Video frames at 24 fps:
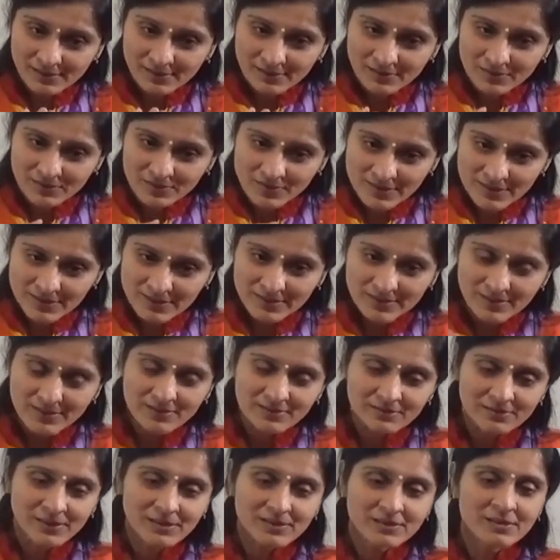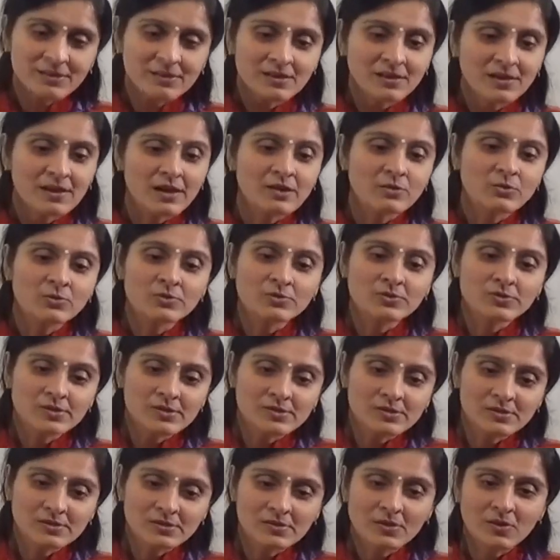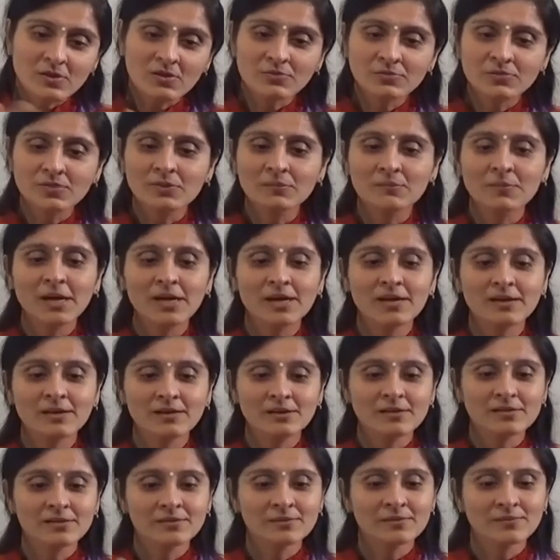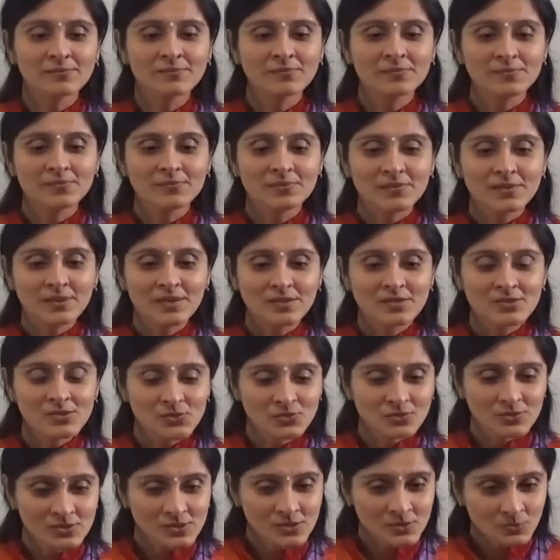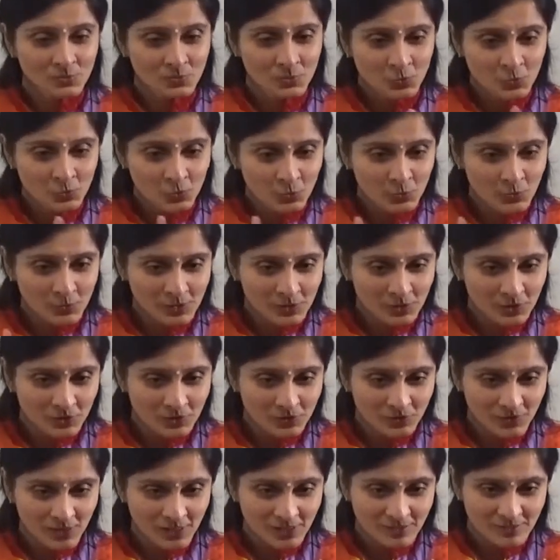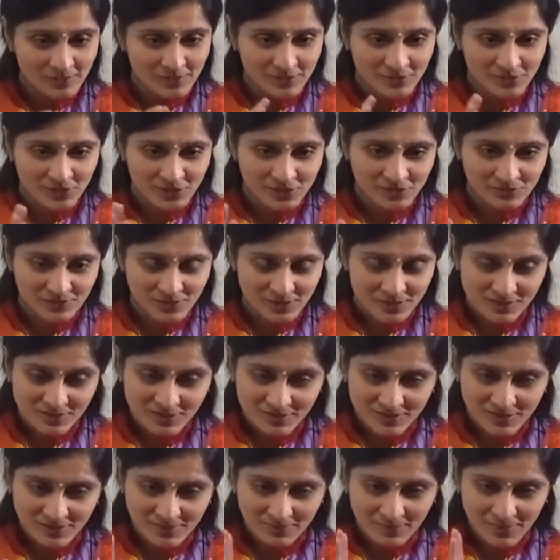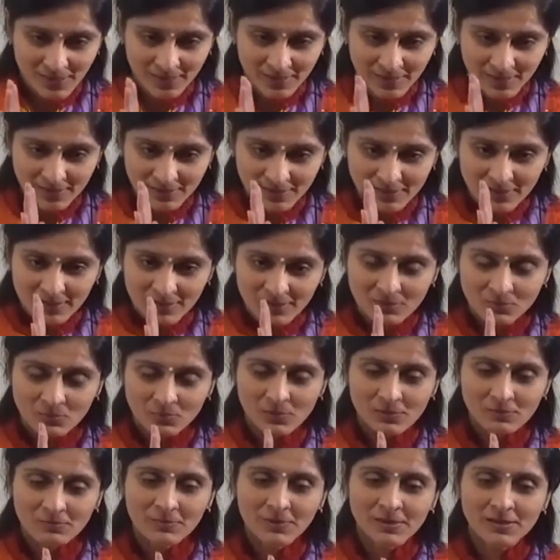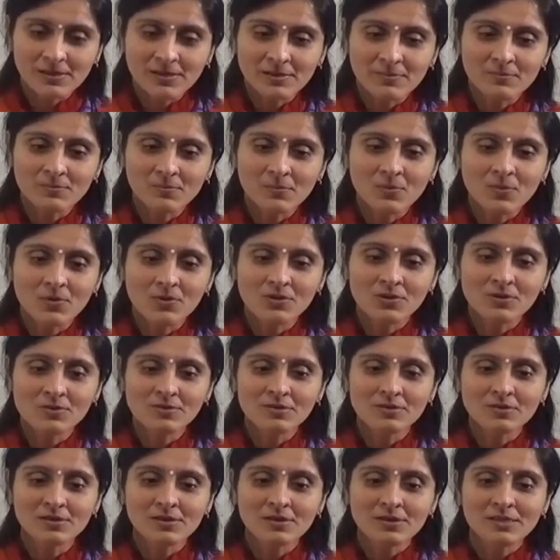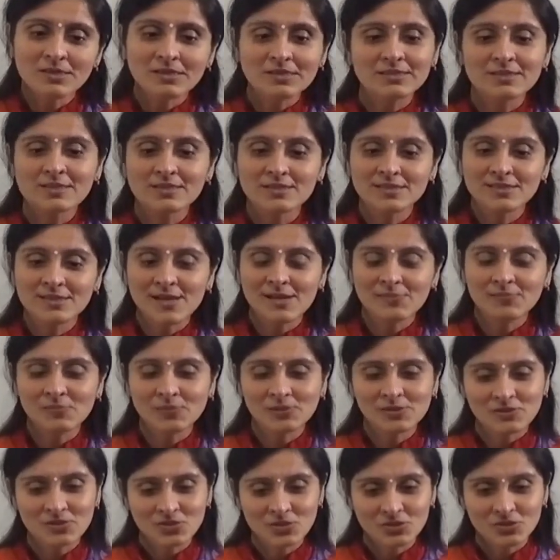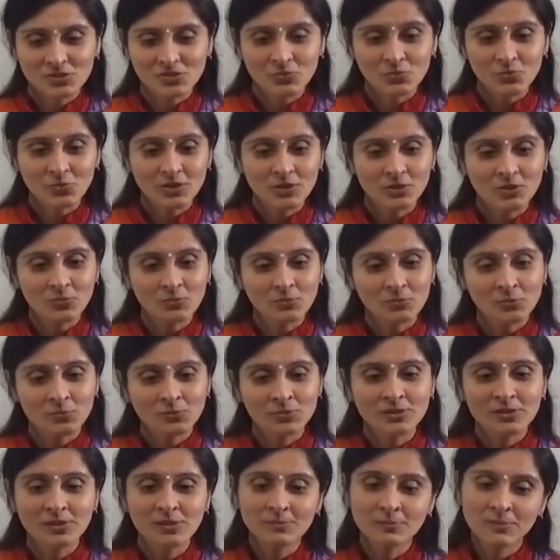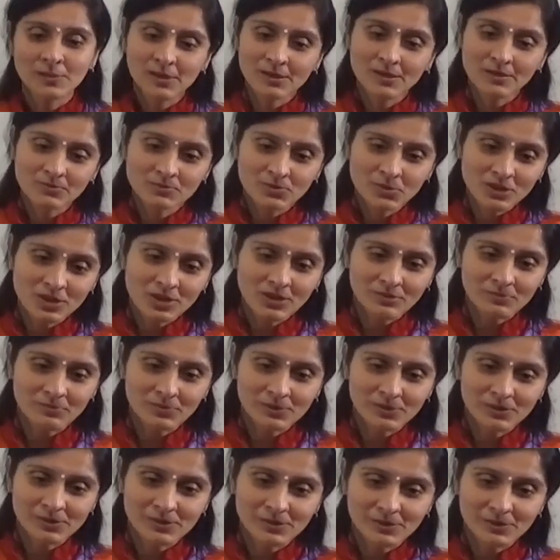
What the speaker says: whisk away the clouds of the mind. Yeah? So this movement of energy, which is the mind, will become more established when your buddhi becomes sharpened.